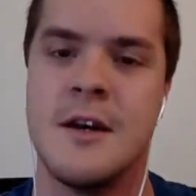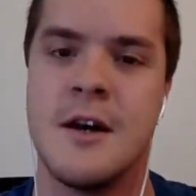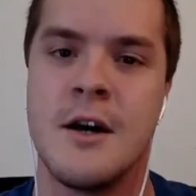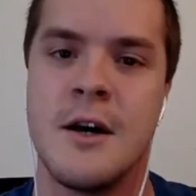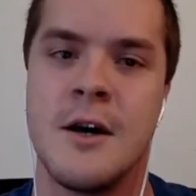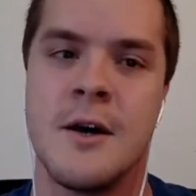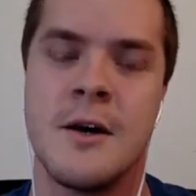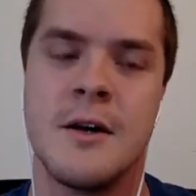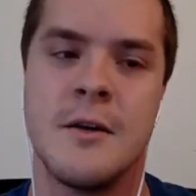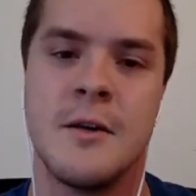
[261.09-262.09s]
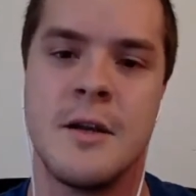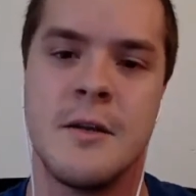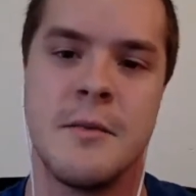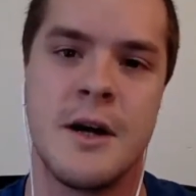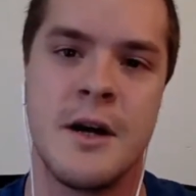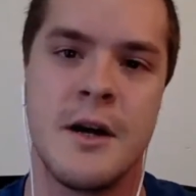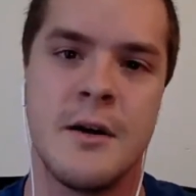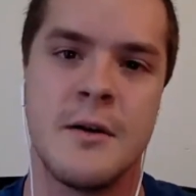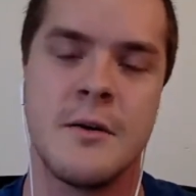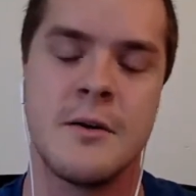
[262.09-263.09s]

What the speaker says: in my